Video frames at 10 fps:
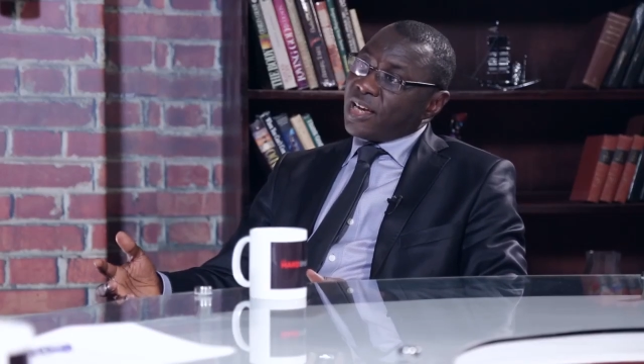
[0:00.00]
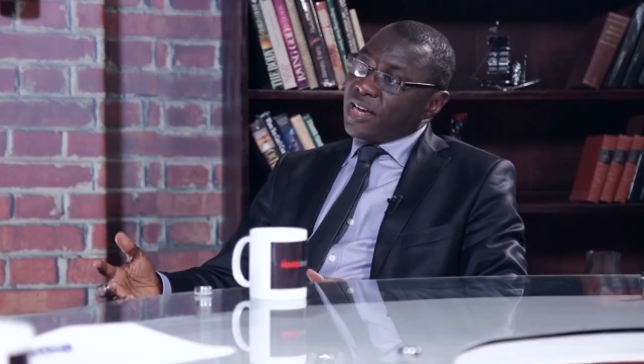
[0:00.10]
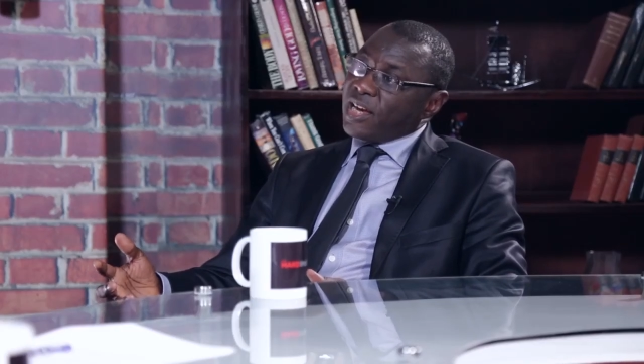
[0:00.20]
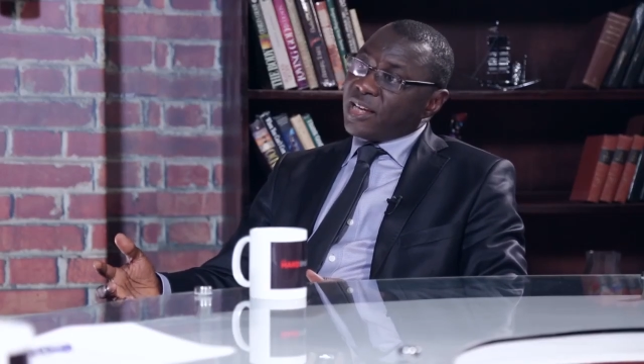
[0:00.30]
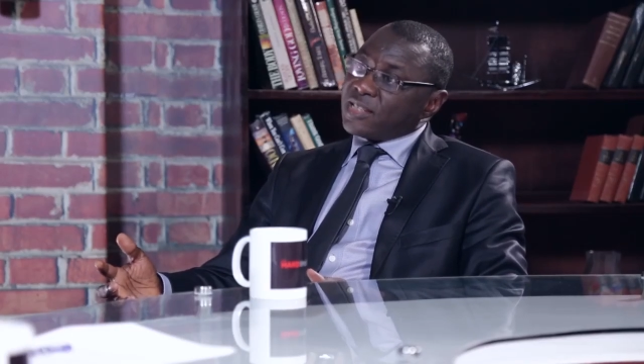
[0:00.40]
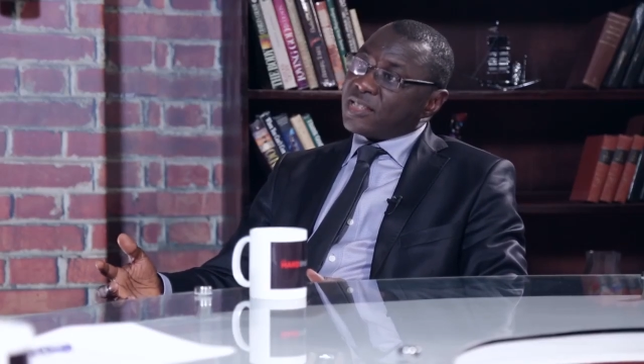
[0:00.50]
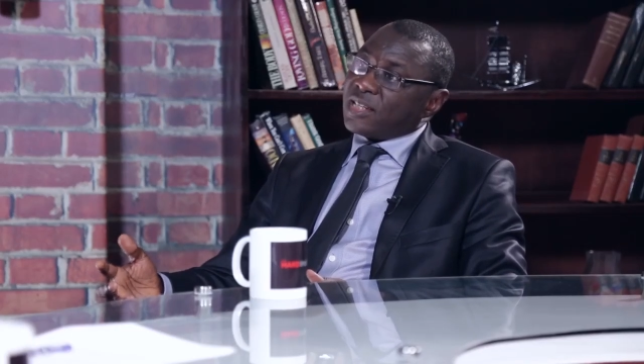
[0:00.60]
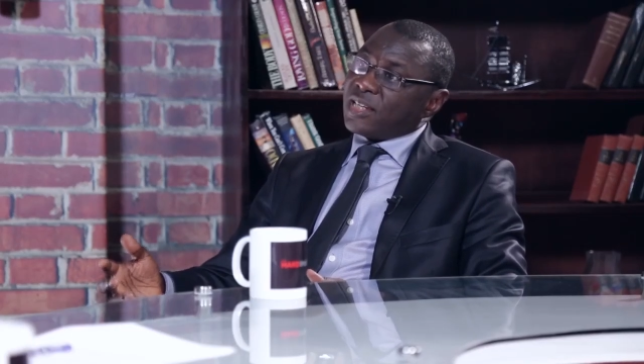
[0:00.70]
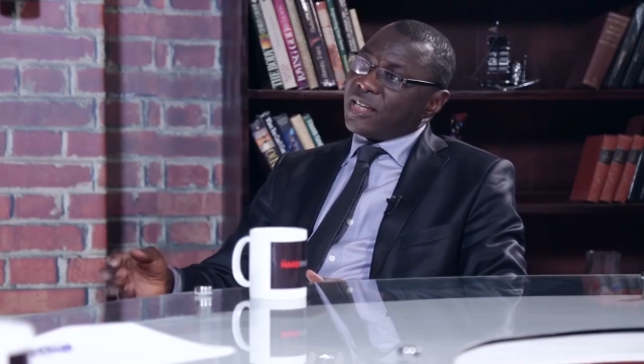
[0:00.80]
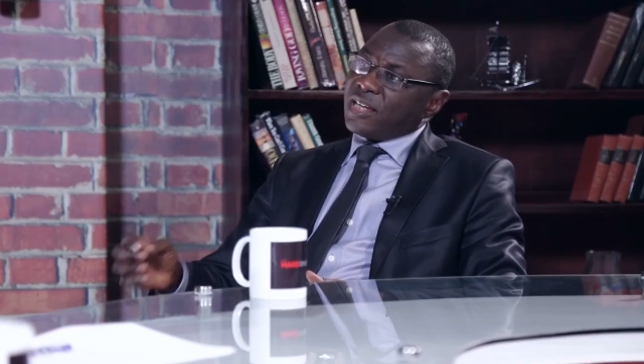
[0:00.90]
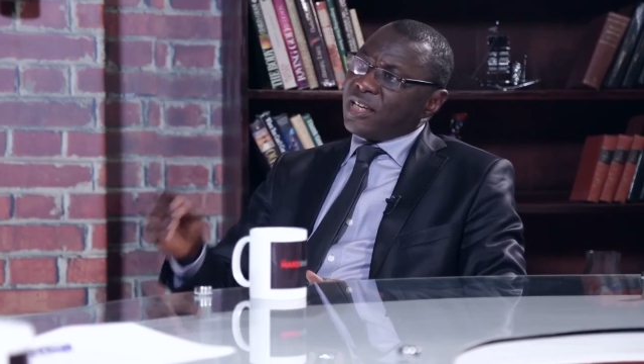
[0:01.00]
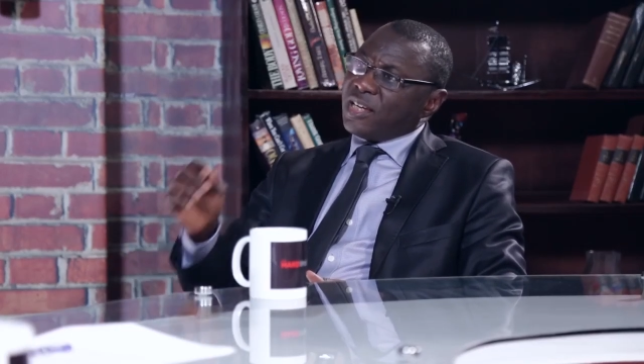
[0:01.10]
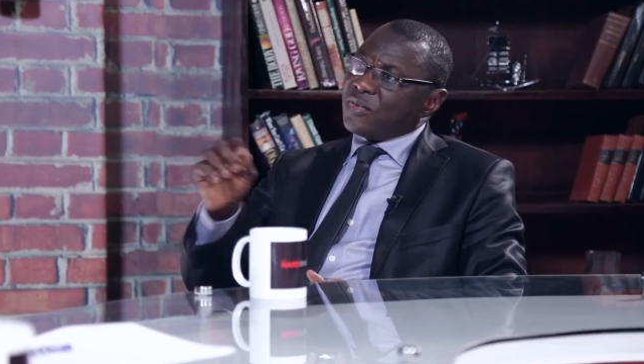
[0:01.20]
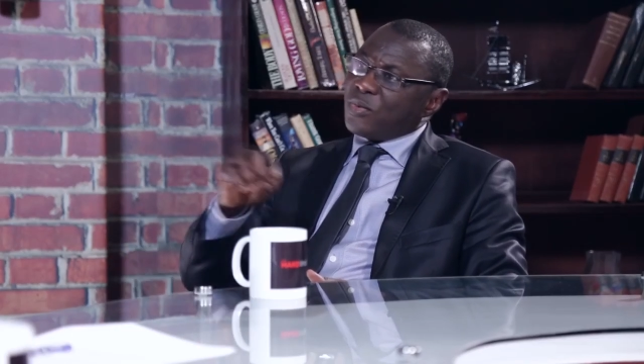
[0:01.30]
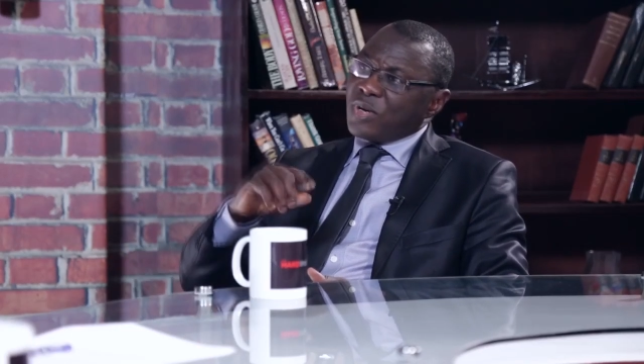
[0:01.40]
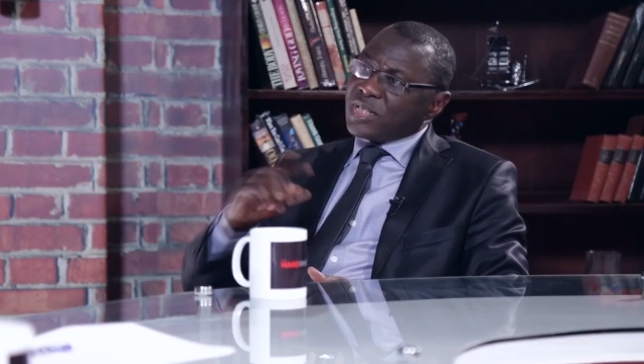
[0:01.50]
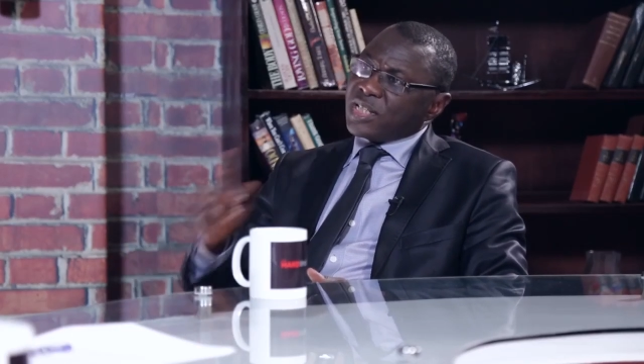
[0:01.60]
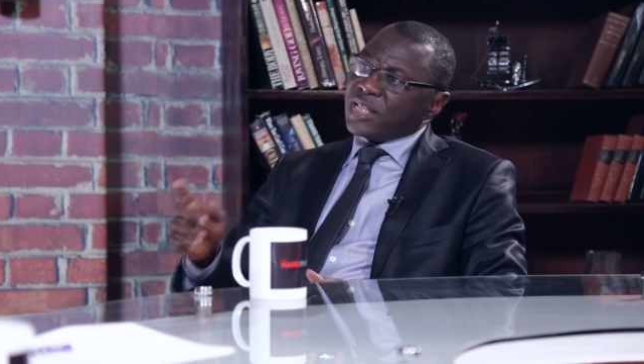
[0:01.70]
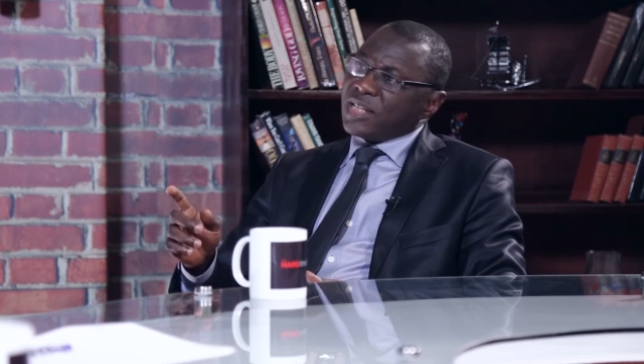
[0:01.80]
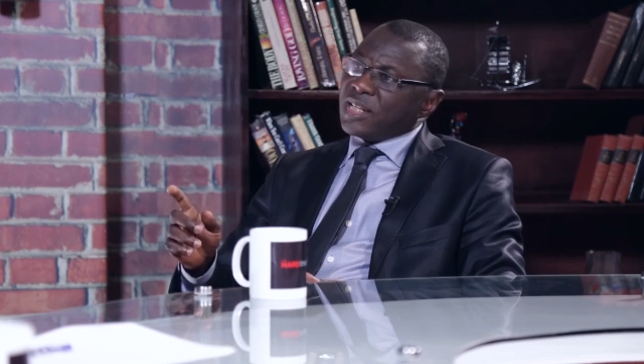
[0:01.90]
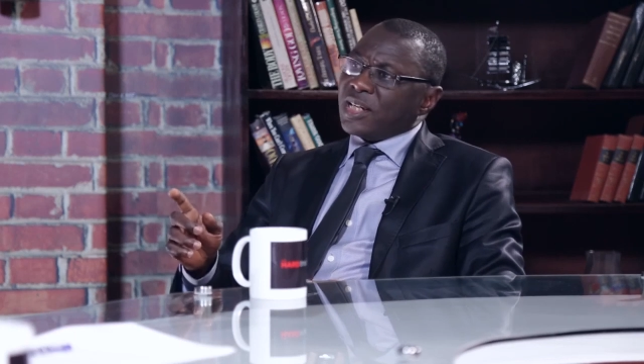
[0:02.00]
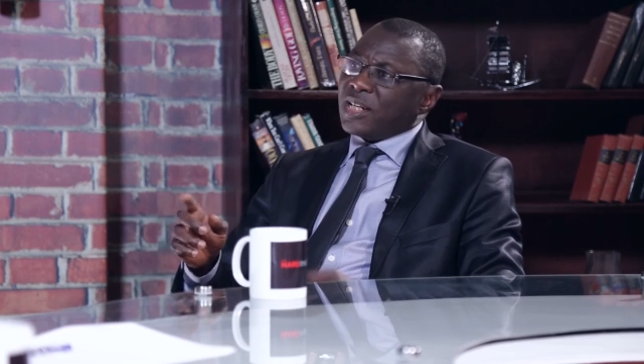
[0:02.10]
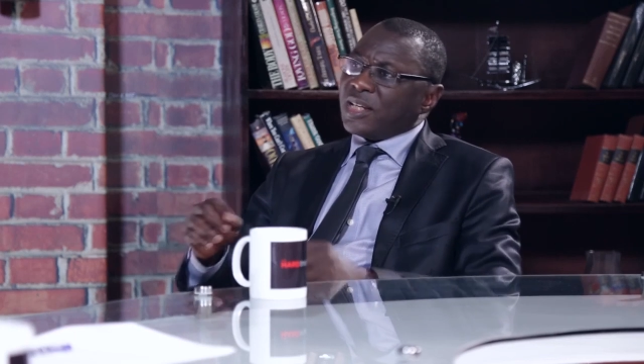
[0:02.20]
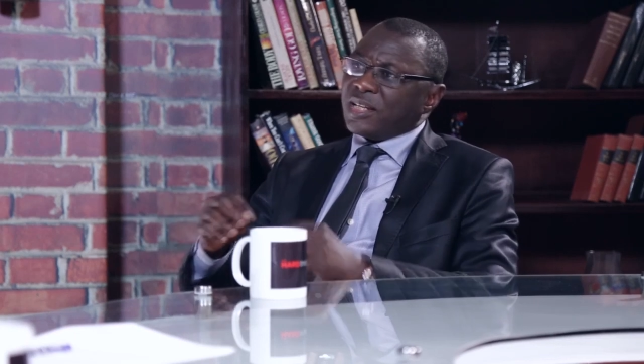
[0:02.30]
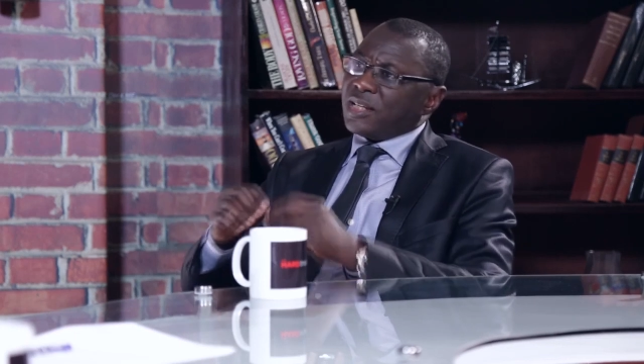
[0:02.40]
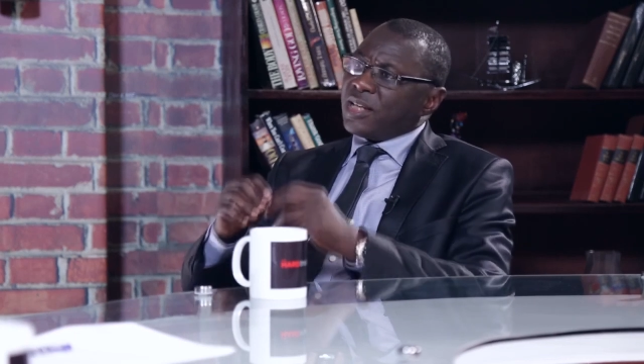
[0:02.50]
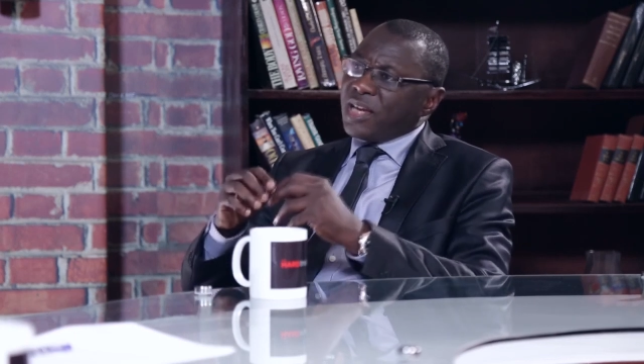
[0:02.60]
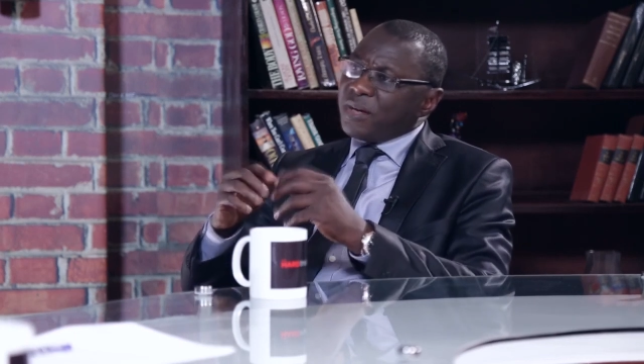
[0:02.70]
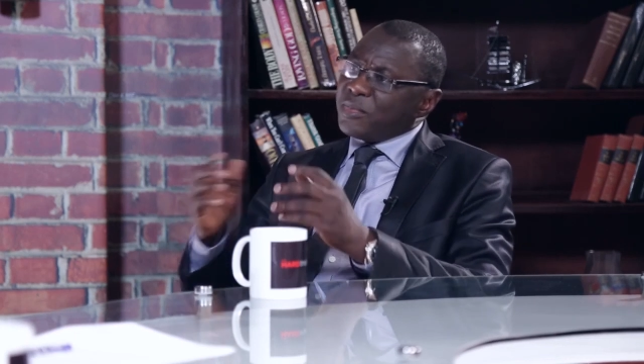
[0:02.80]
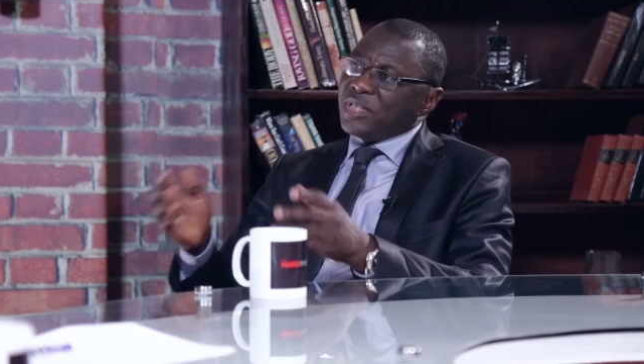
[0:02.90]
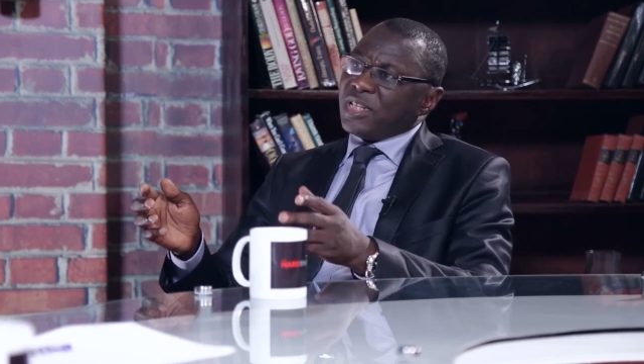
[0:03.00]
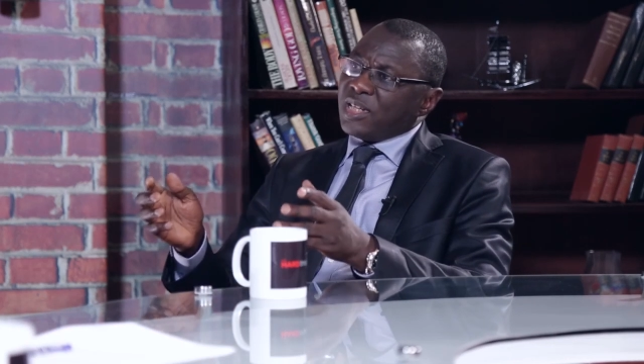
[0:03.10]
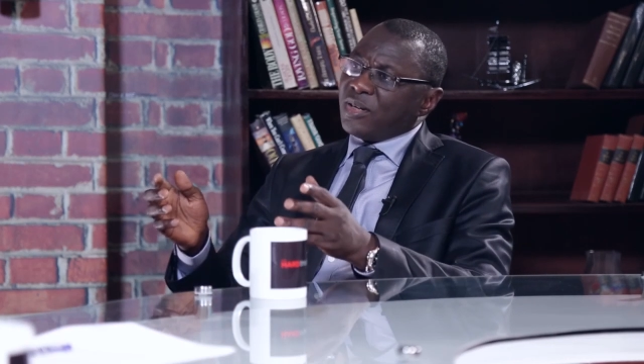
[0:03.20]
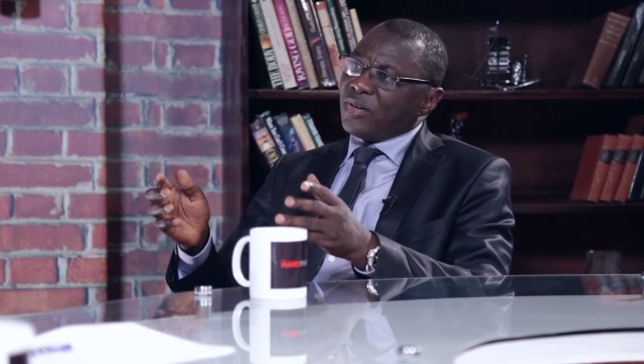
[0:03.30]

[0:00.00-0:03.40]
And it wasn't the MD